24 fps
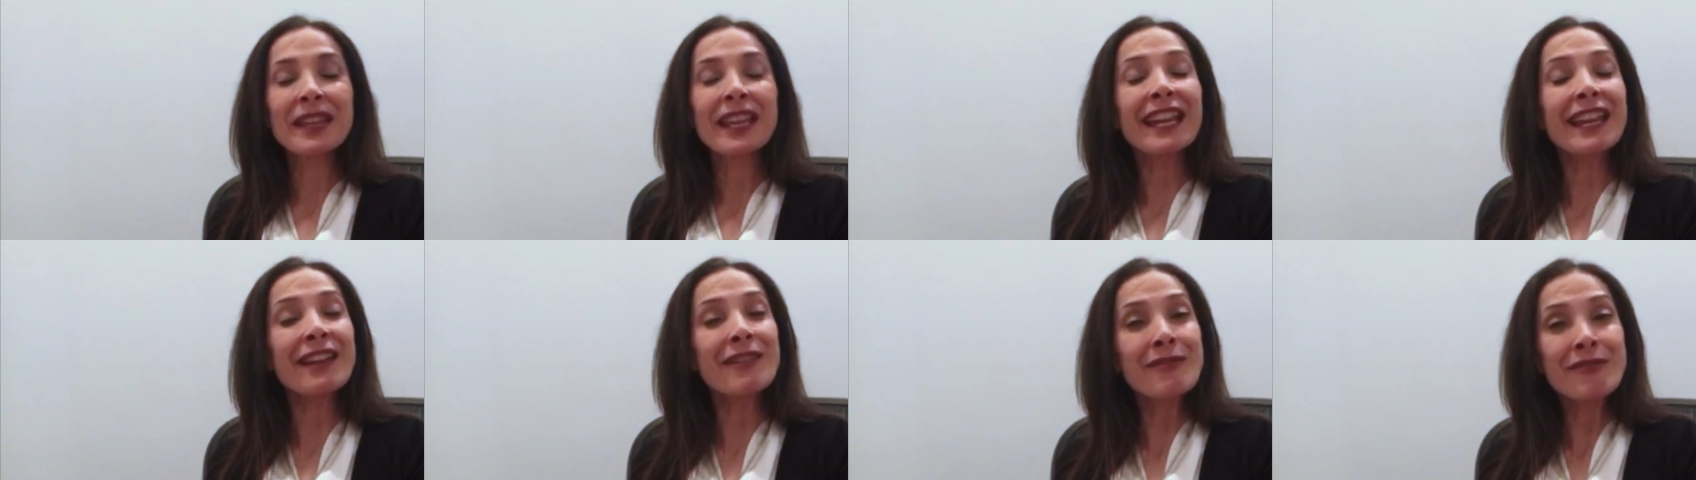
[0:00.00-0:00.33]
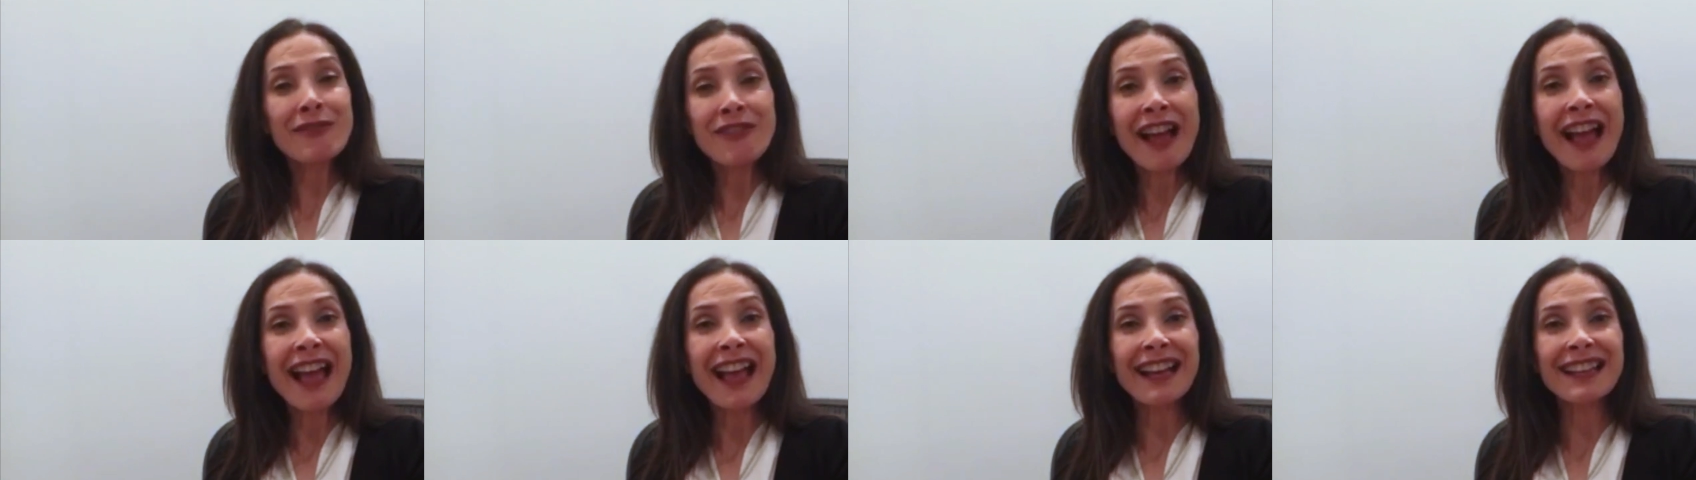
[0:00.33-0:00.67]
In
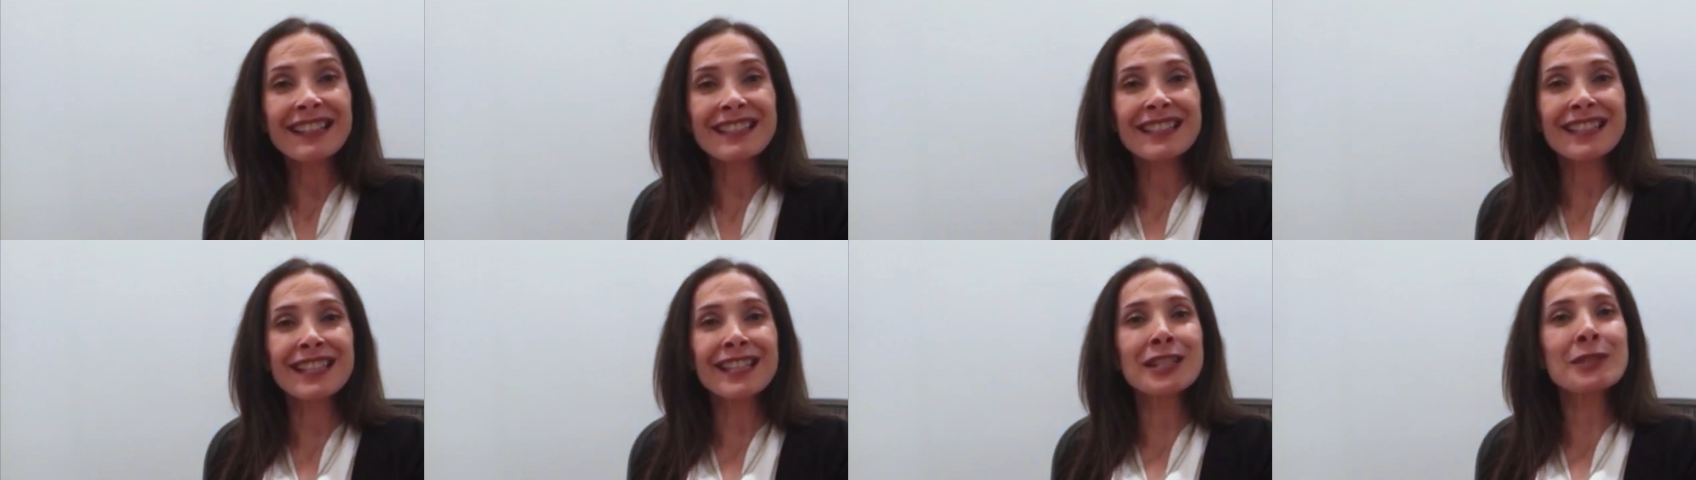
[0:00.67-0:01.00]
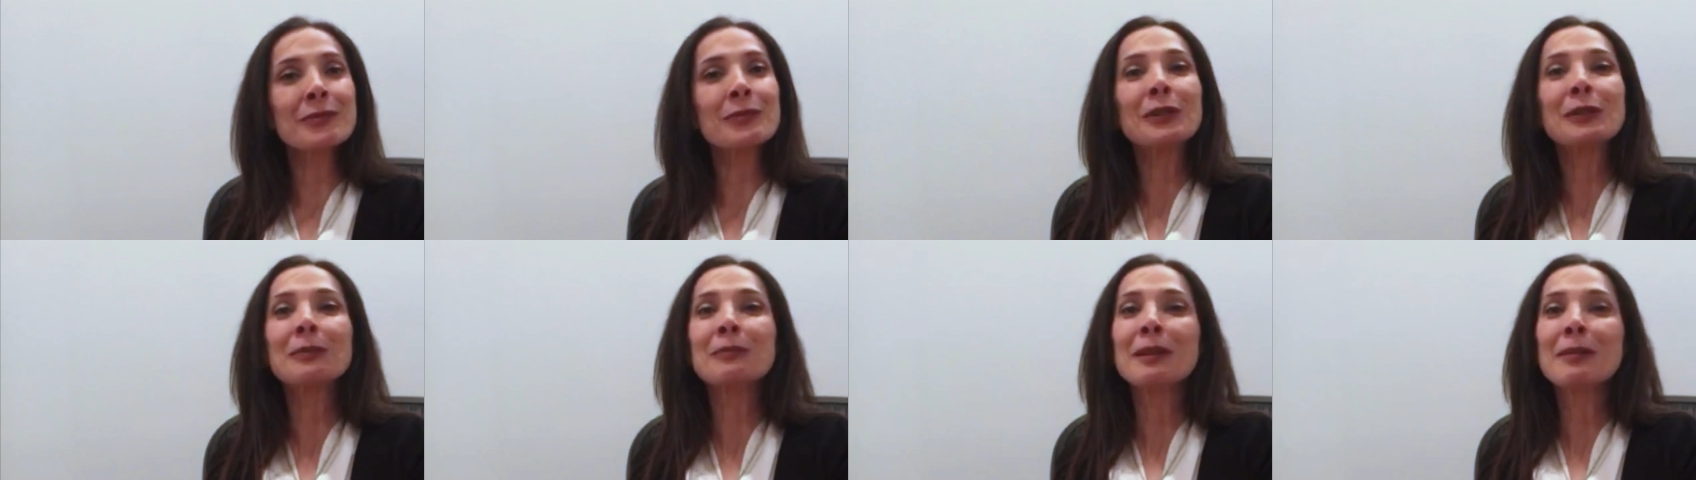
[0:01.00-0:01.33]
fact, it
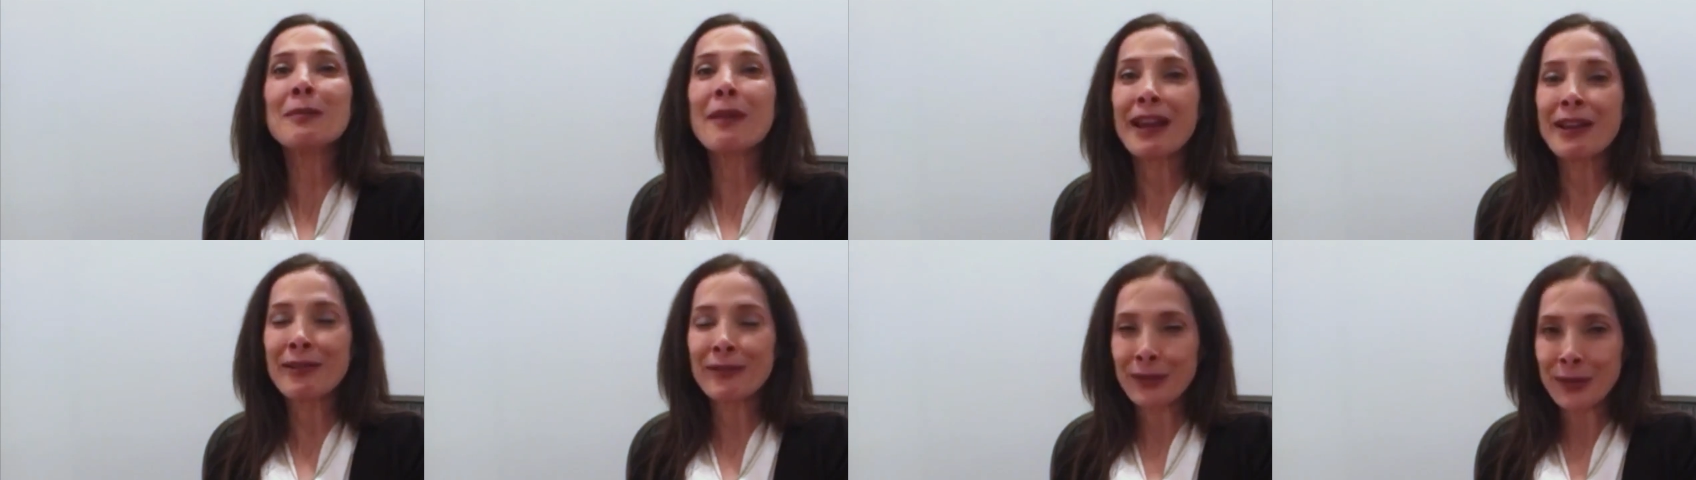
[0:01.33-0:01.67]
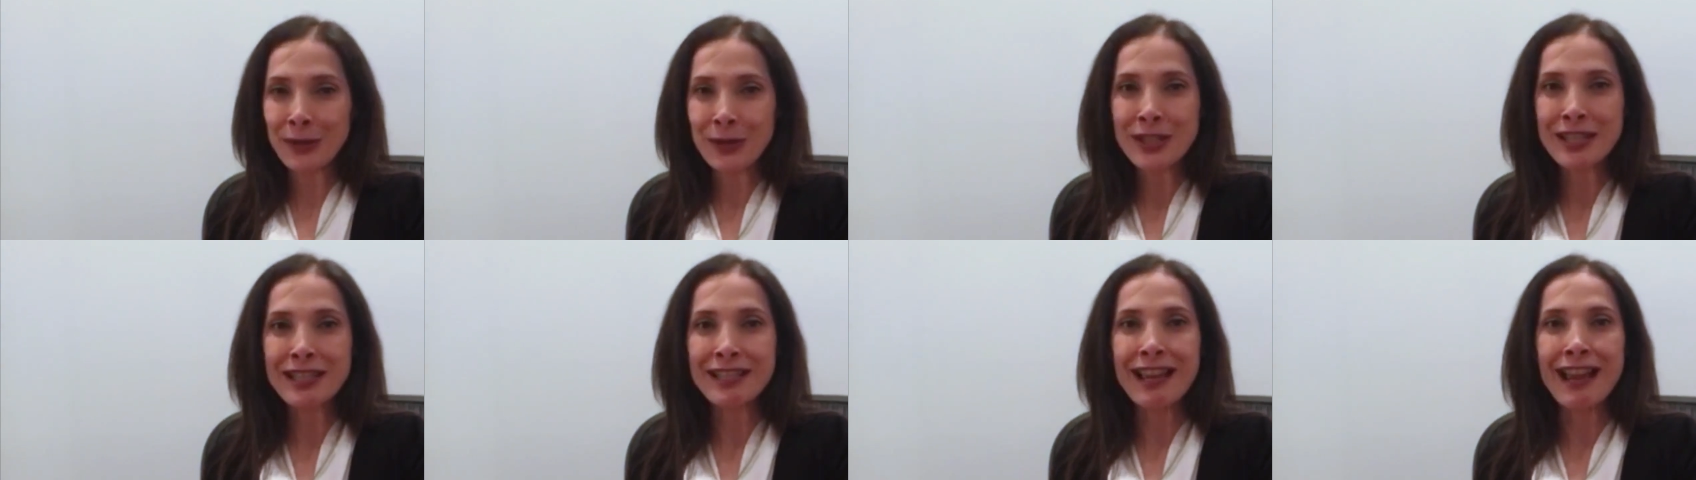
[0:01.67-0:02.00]
will be my
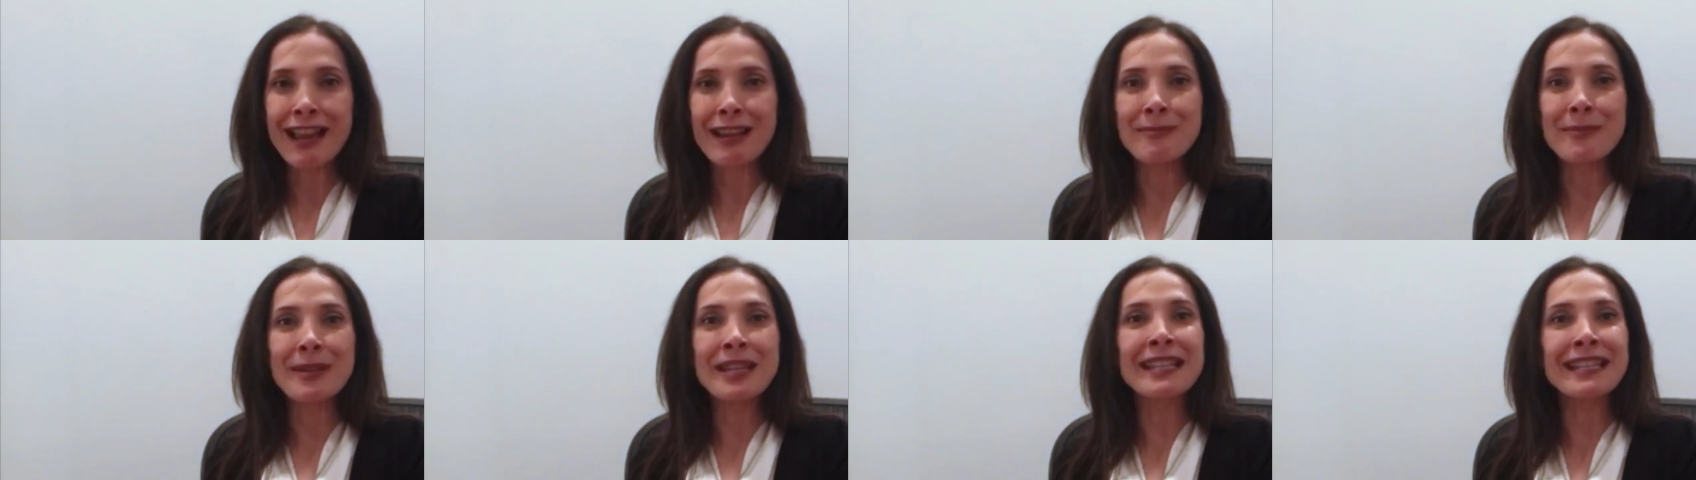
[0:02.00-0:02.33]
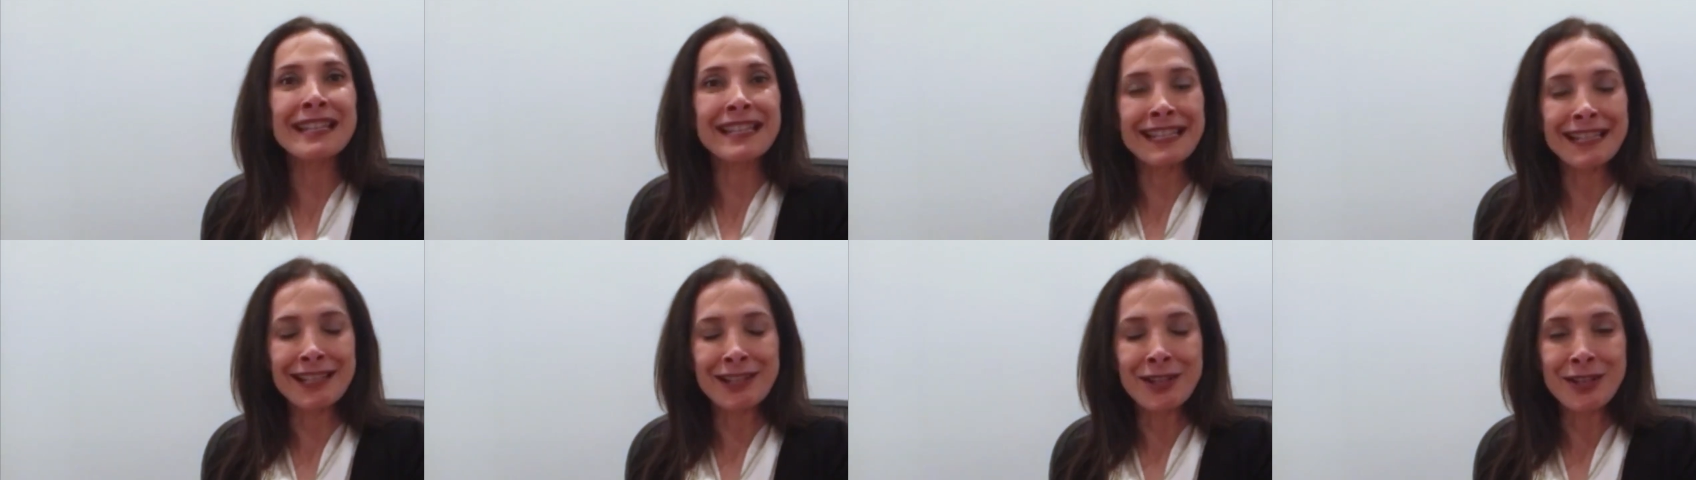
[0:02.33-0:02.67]
first time in
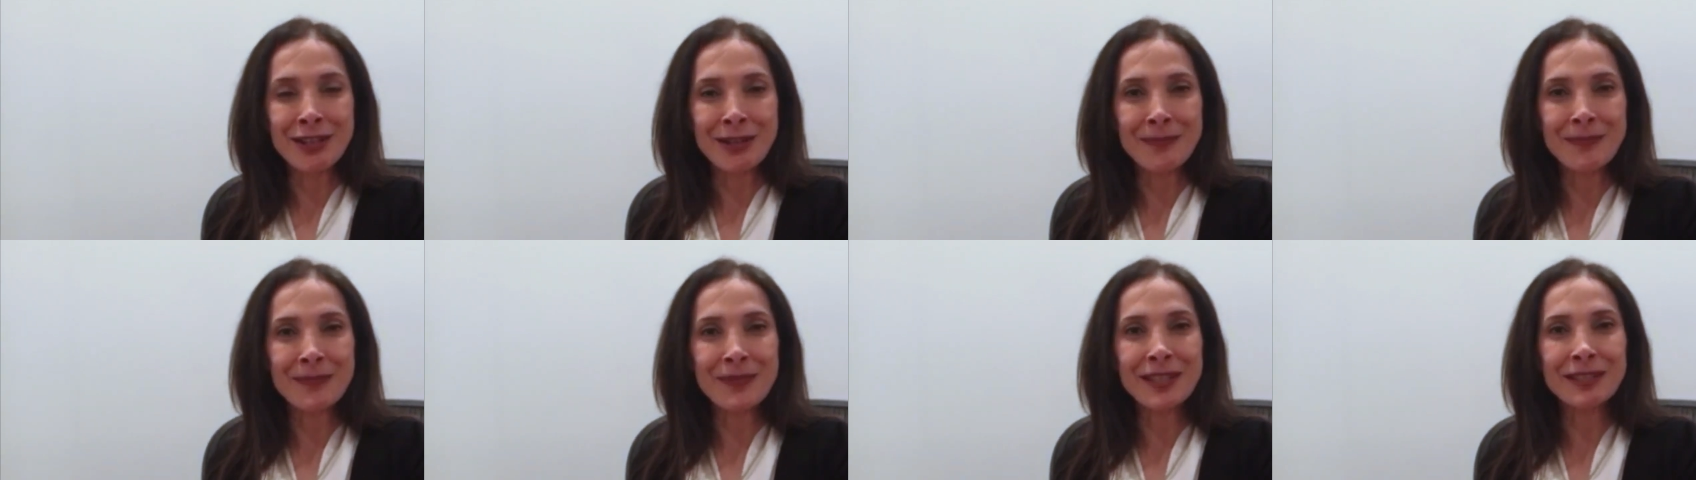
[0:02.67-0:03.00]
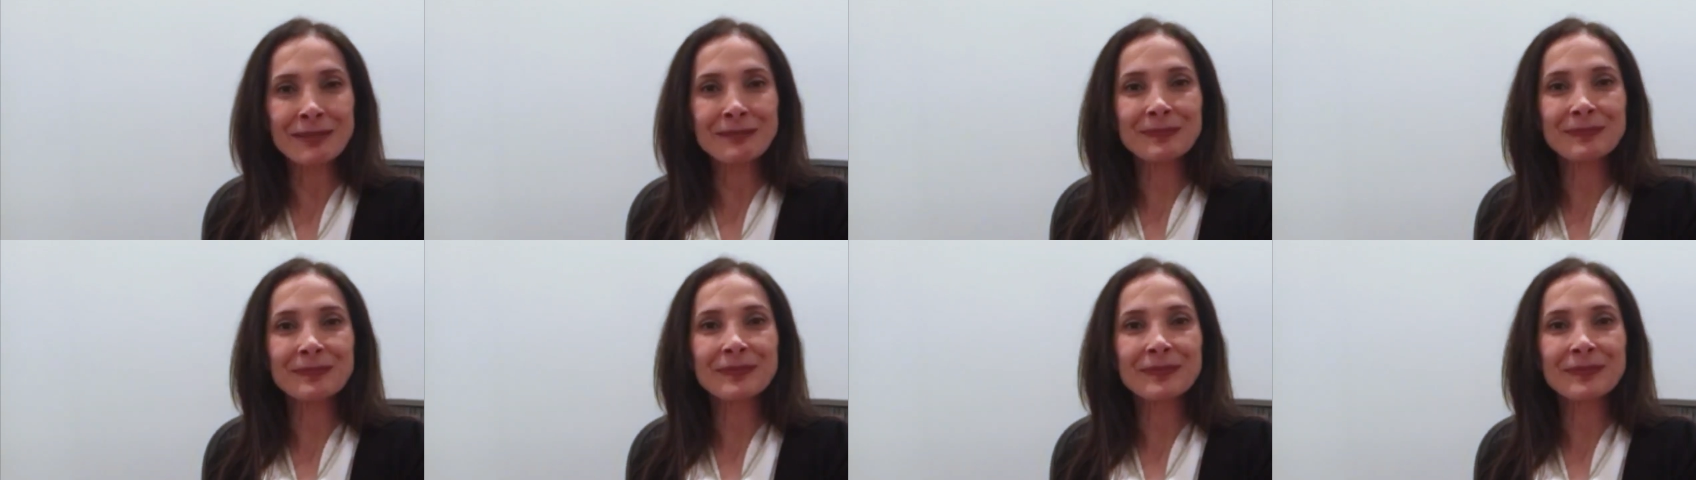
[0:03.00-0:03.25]
Egypt.